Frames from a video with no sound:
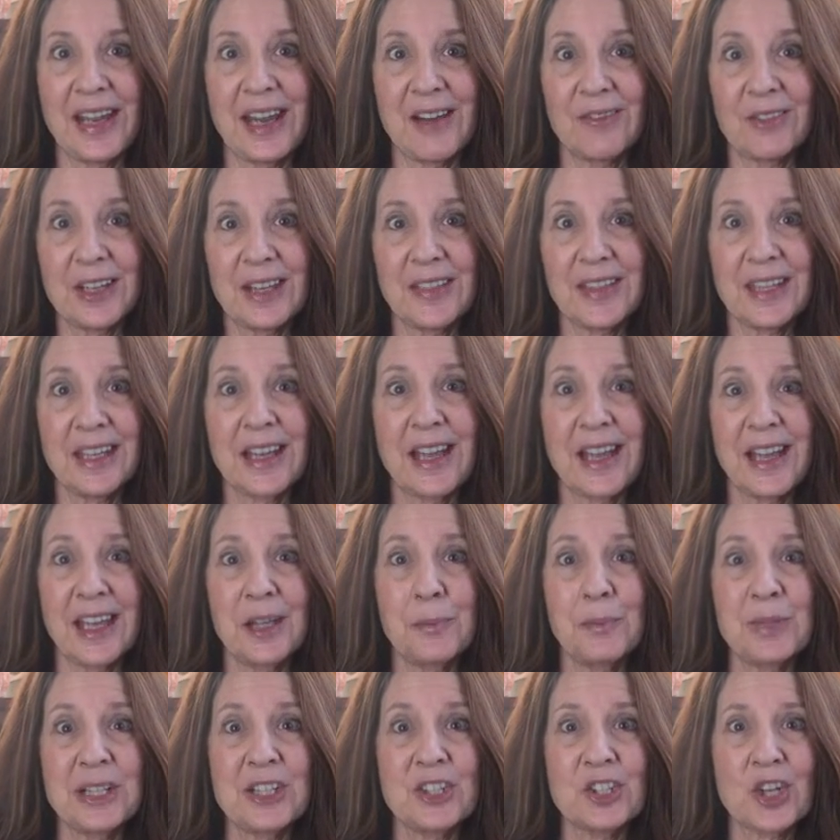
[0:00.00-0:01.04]
everything I
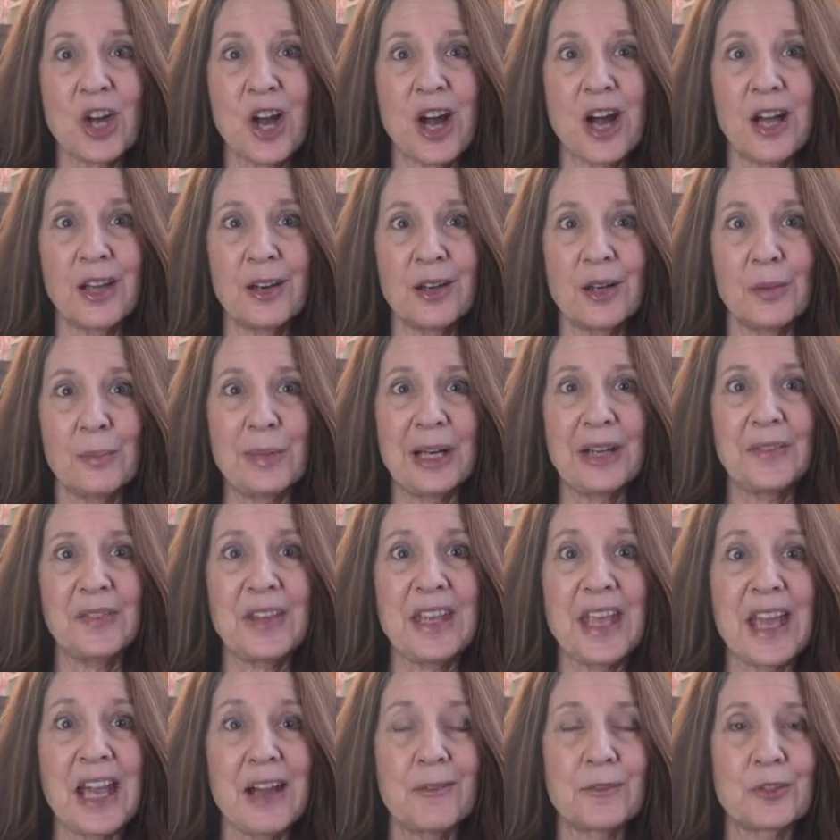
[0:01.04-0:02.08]
had been taught about
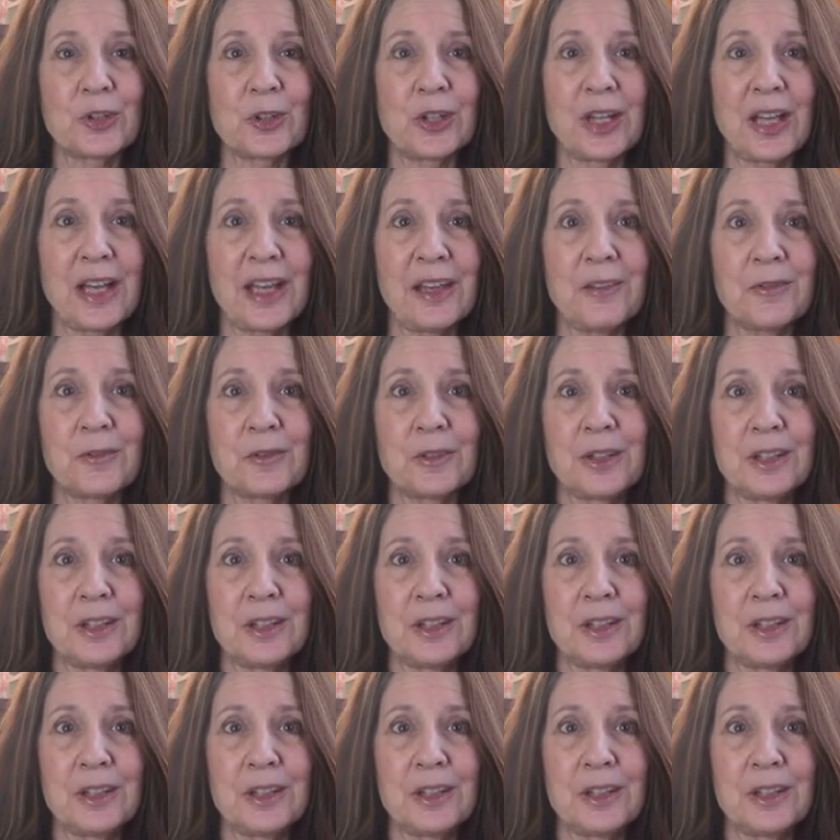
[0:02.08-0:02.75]
the afterlife,